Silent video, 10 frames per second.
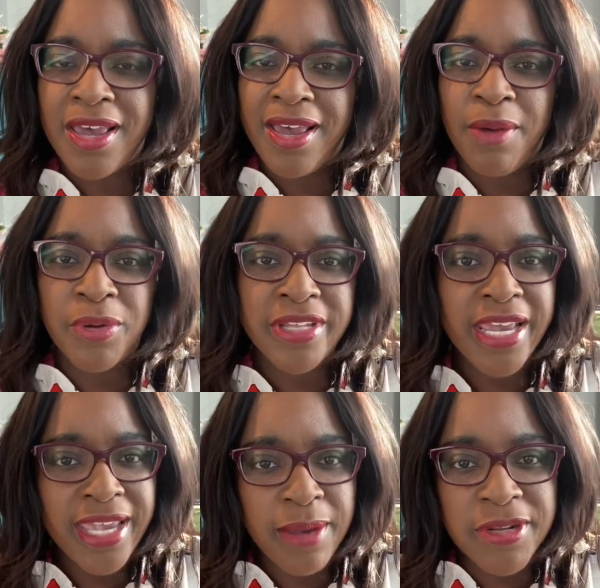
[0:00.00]
and when they
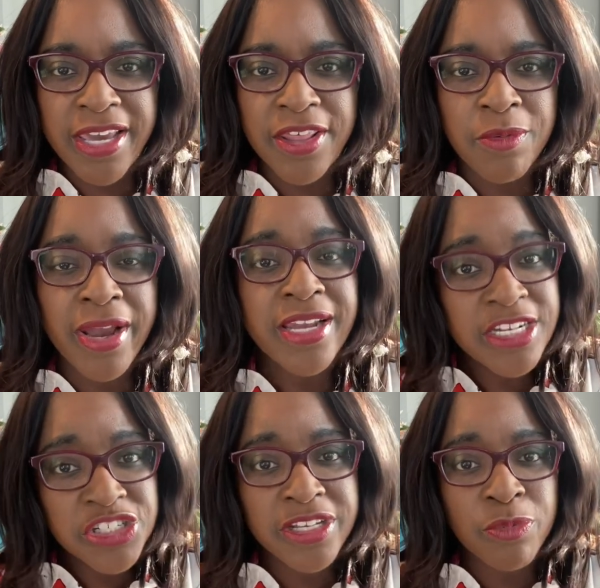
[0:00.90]
came together, I
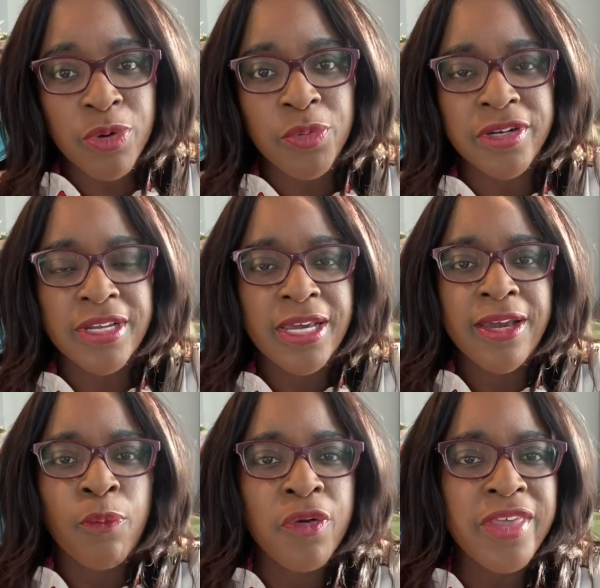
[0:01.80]
initially wrote it
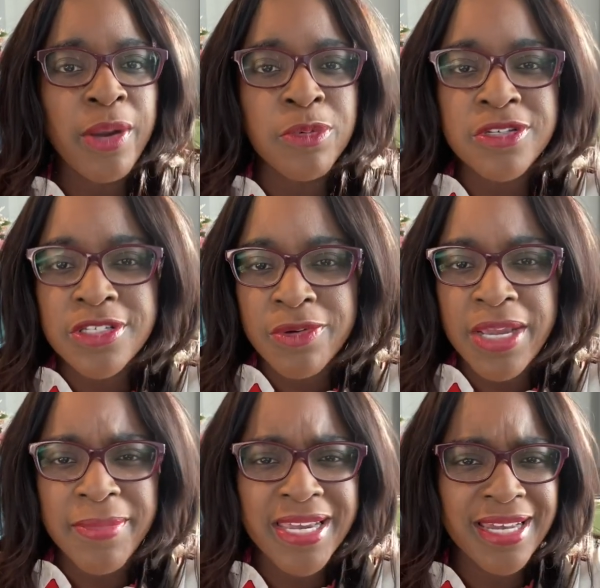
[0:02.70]
where they were
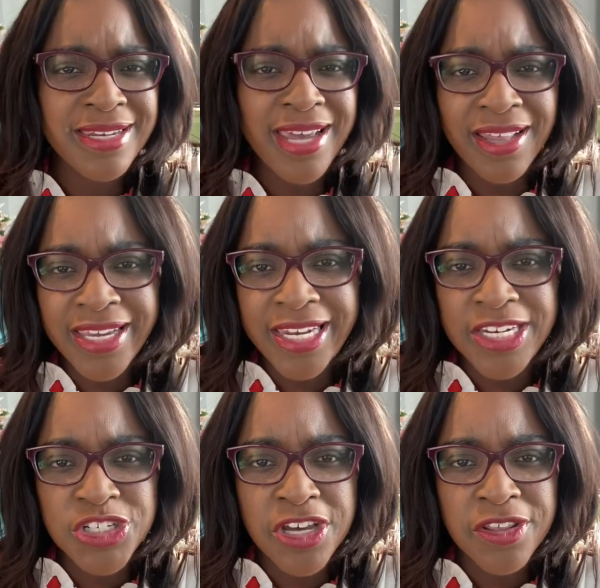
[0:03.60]
screaming and yelling at
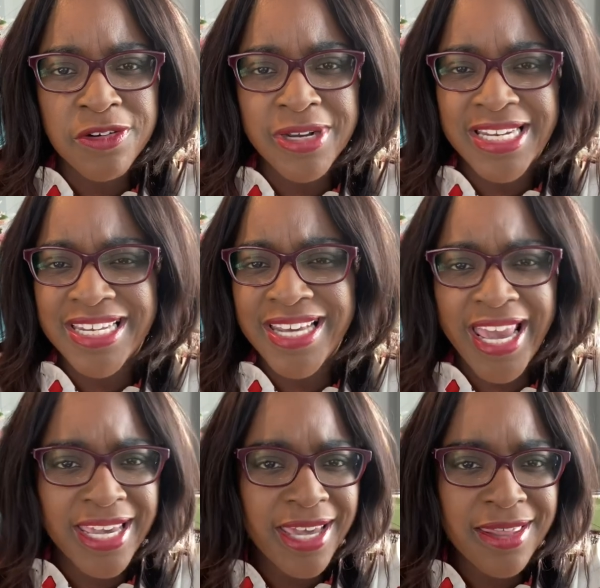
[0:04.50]
each other and
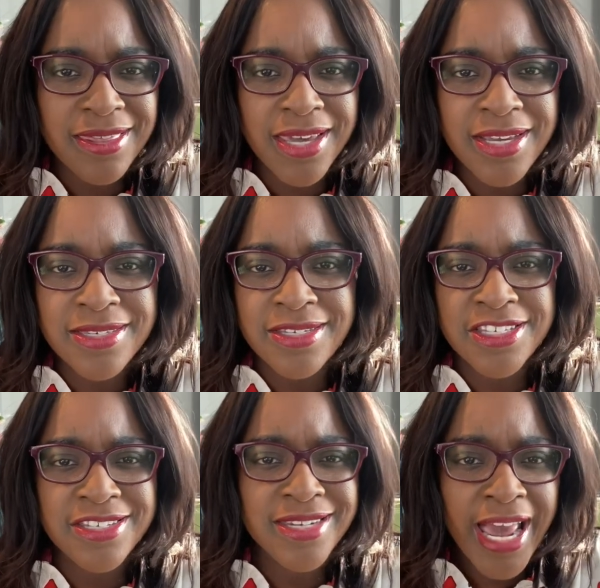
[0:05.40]
yanking things and
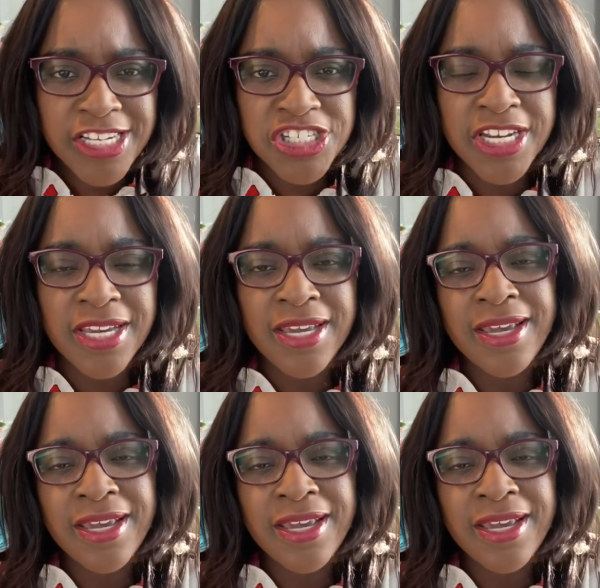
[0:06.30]
snatching.